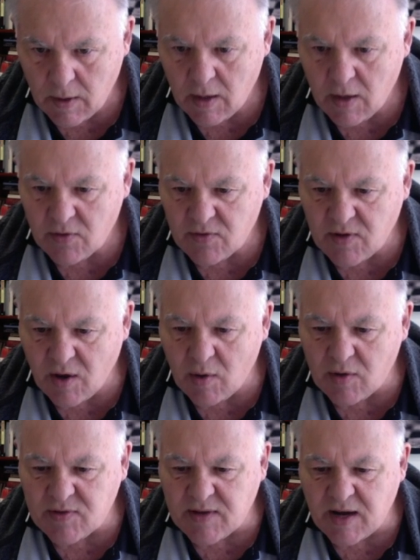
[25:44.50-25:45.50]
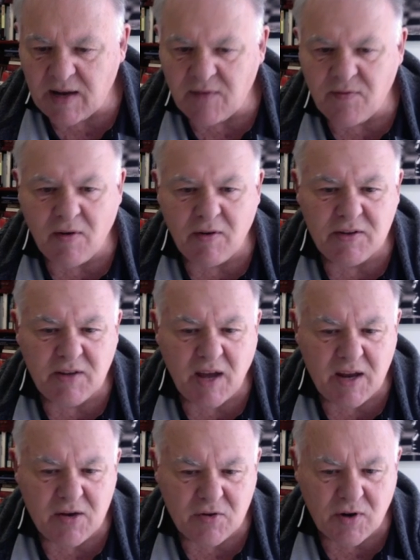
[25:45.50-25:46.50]
So it's getting very
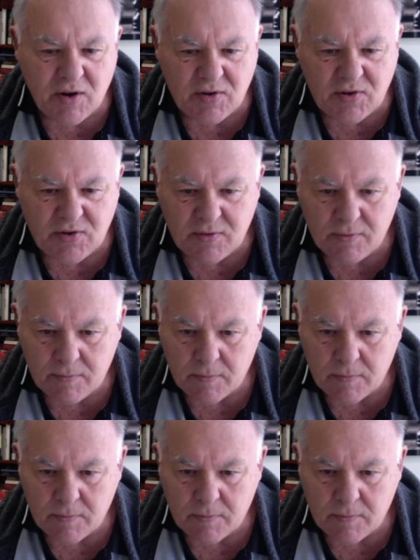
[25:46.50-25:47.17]
dangerous.